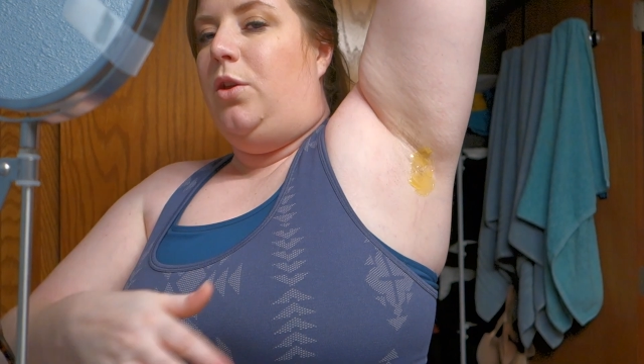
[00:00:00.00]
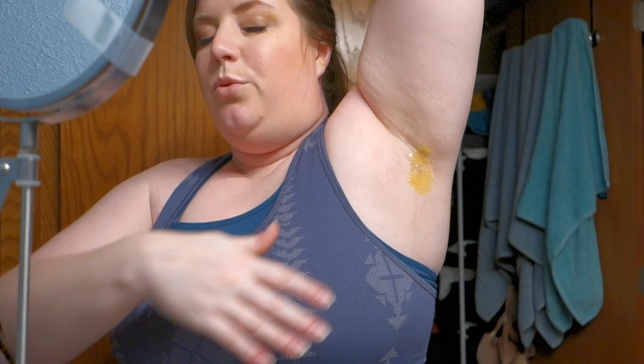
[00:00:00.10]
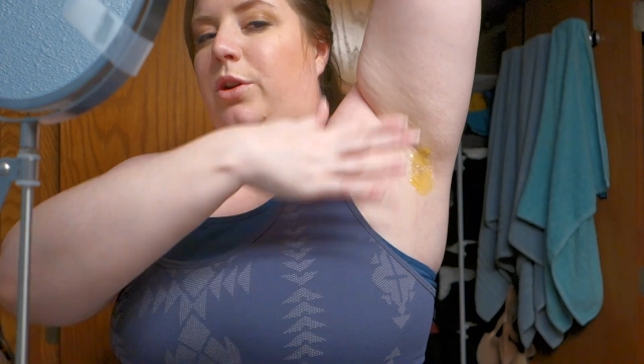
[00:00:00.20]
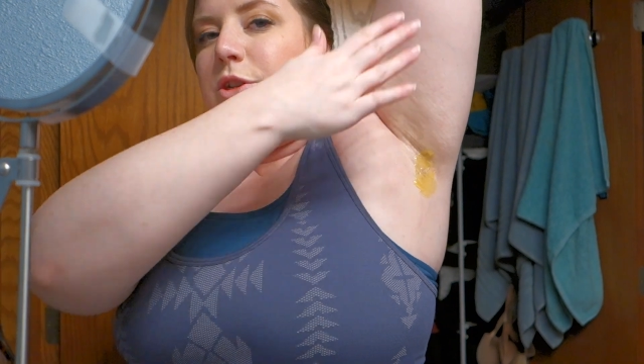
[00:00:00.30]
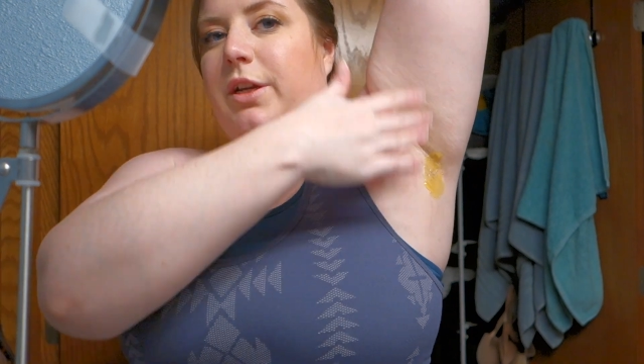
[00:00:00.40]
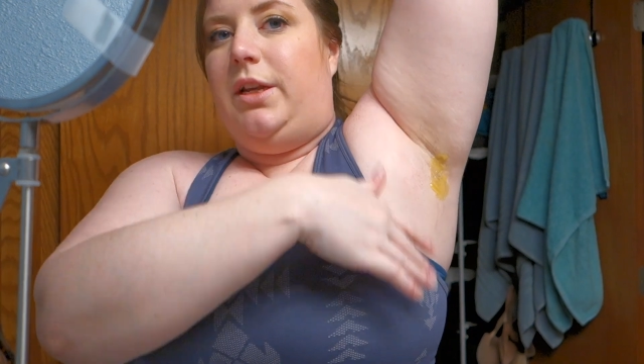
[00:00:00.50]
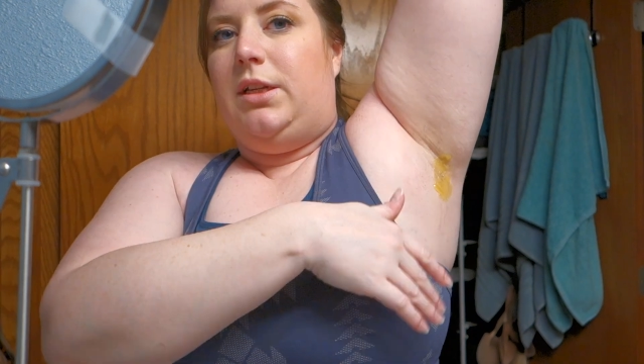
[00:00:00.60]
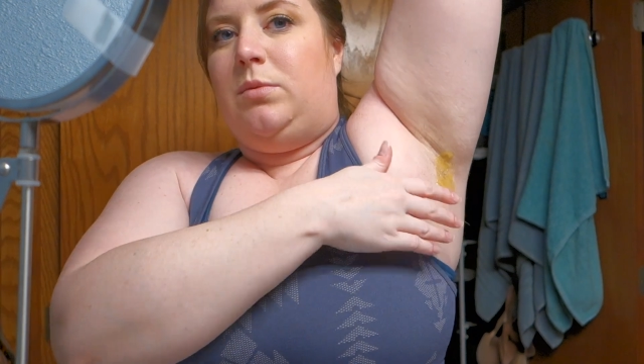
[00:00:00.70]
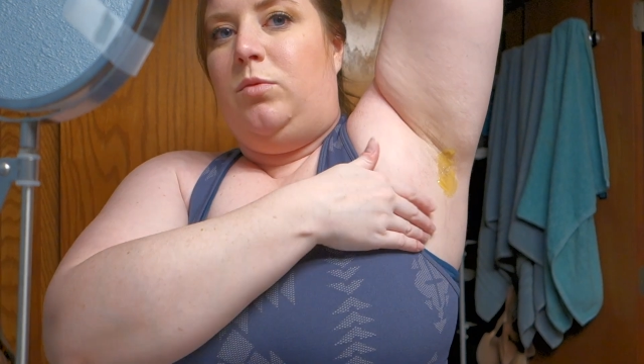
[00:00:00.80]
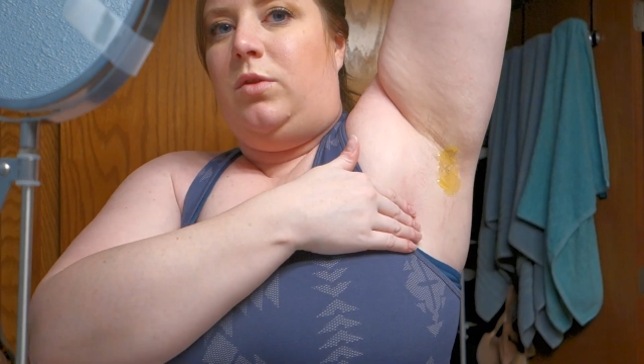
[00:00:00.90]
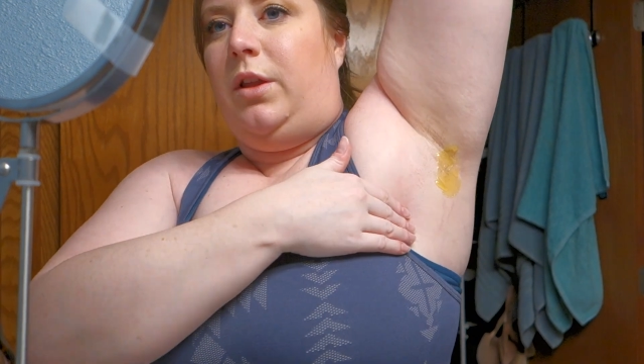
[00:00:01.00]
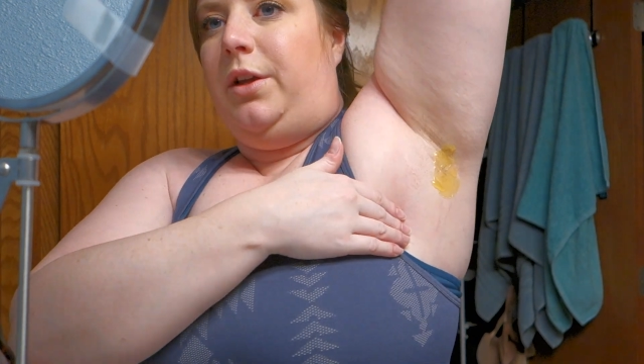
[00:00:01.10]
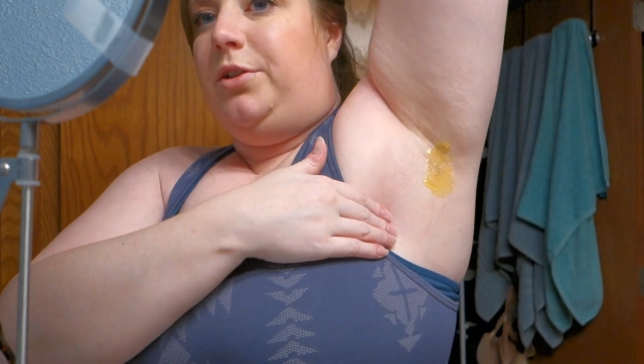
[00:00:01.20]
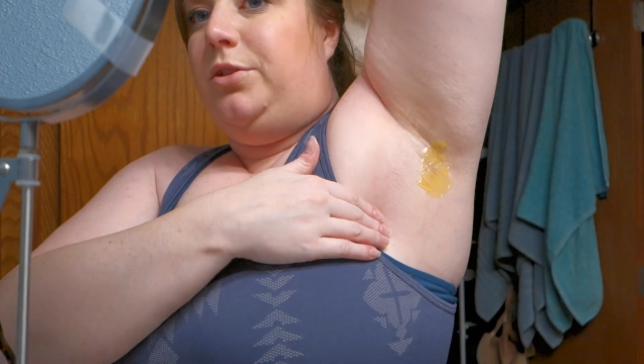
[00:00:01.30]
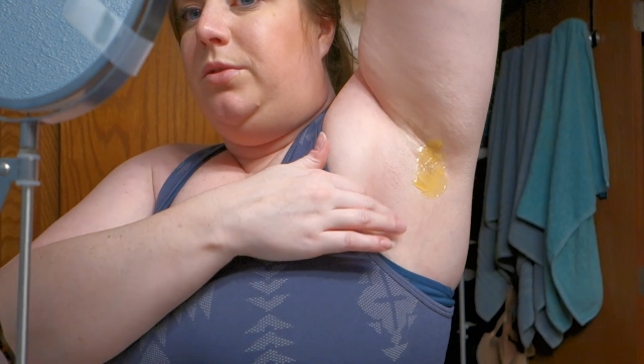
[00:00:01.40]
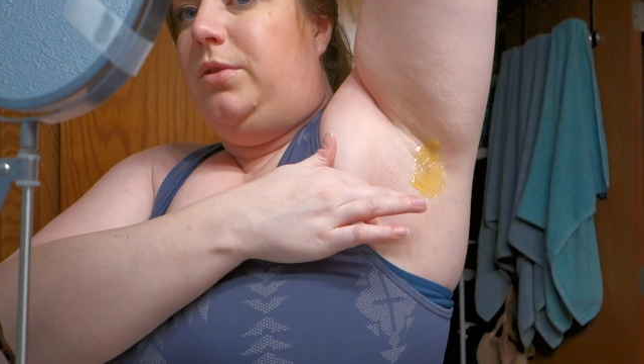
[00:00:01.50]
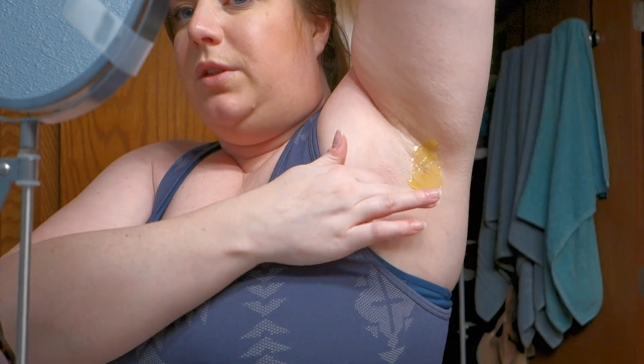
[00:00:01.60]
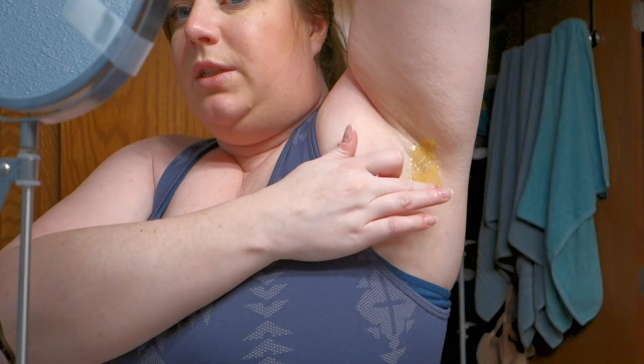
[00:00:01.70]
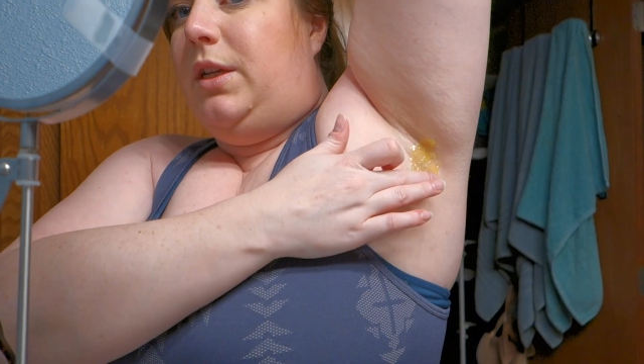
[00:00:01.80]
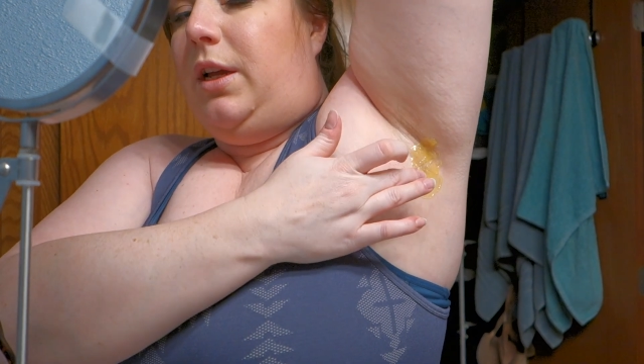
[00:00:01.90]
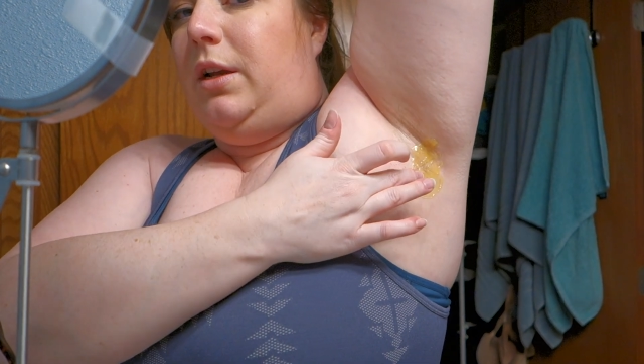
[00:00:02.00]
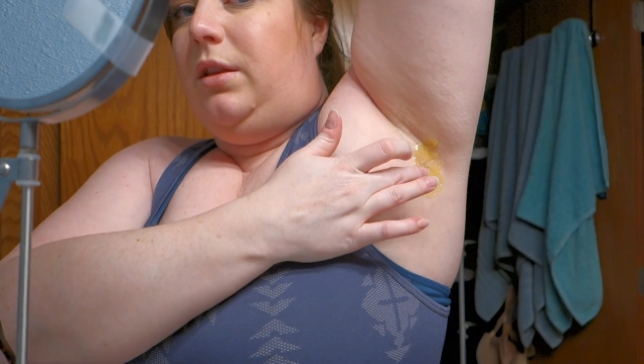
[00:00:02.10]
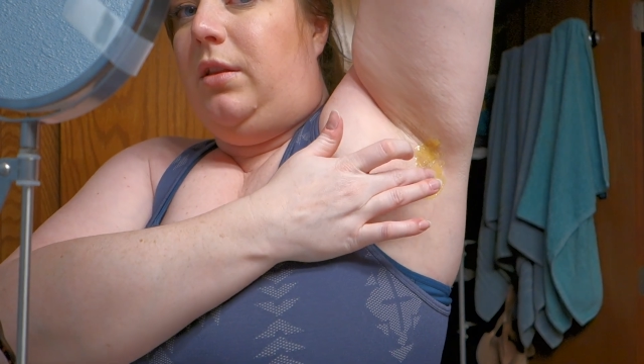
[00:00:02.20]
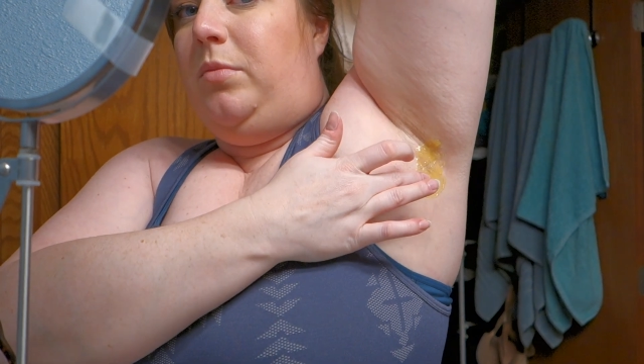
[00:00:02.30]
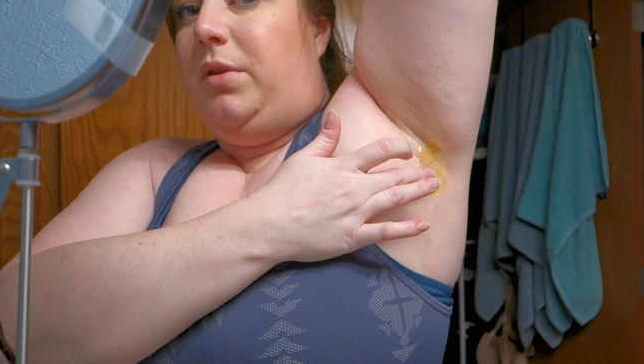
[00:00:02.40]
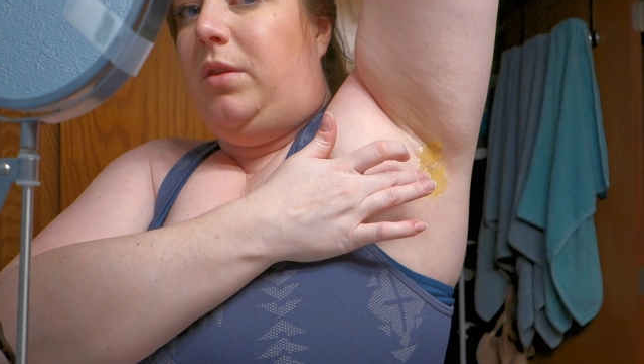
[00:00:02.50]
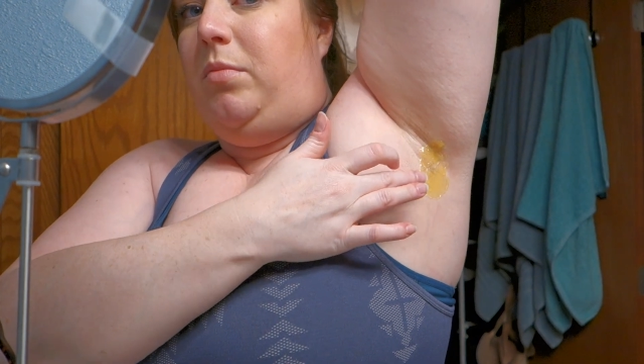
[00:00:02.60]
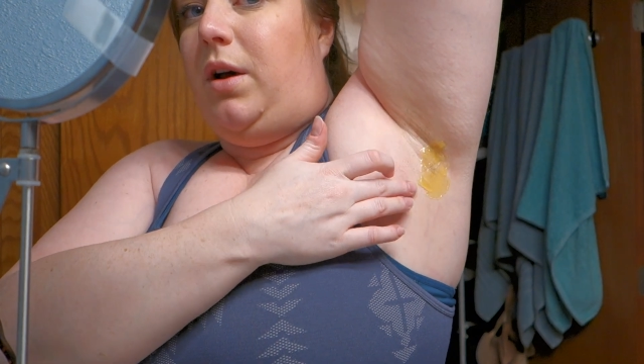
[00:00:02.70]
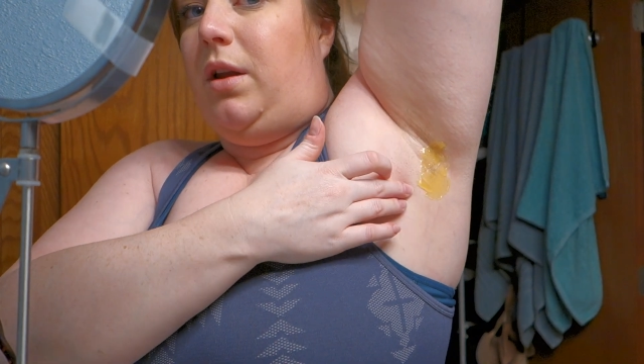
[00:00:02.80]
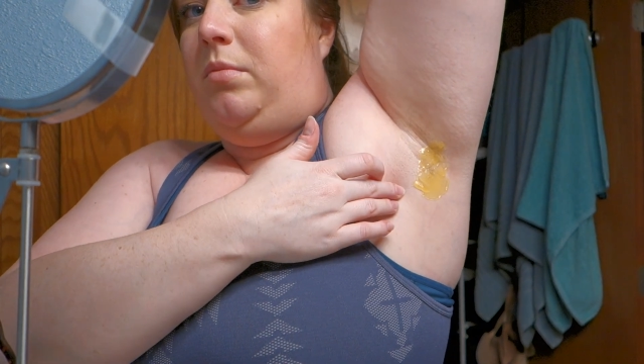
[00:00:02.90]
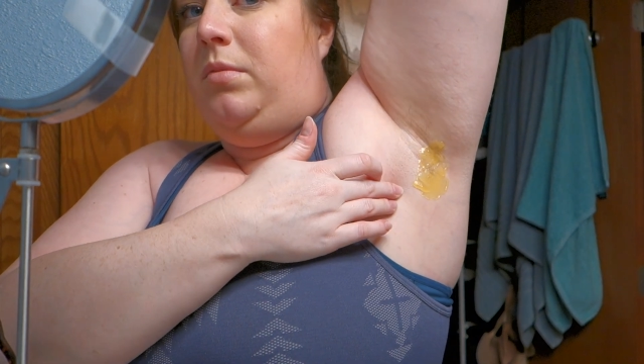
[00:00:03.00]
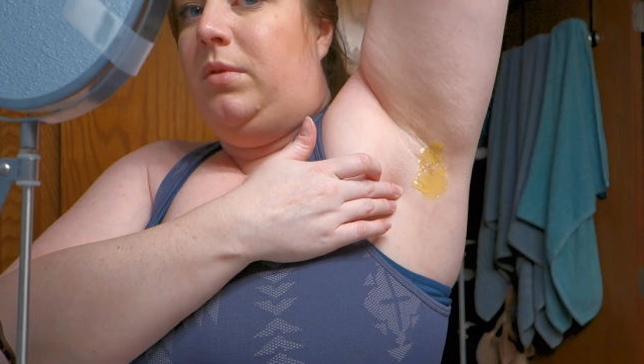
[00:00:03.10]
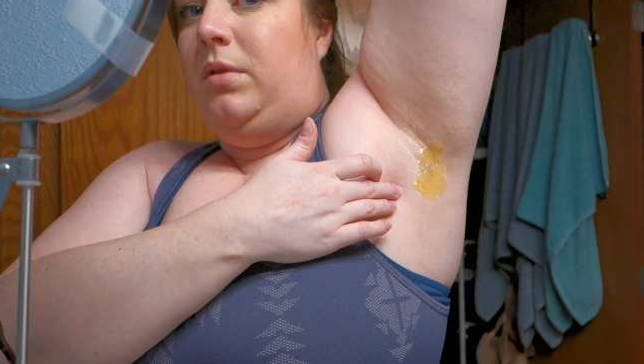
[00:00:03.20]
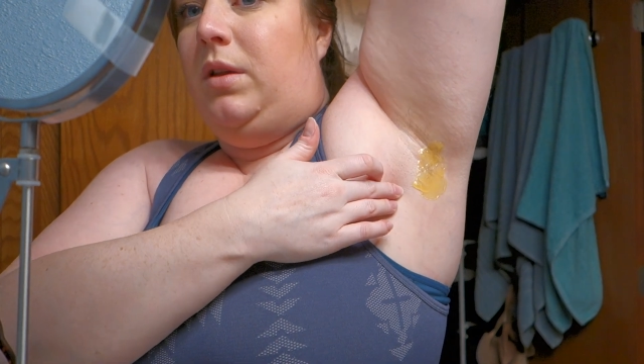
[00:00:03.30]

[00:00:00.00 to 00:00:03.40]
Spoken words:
I'm going to try and get a smooth layer too. You can see I got a lump at the bottom.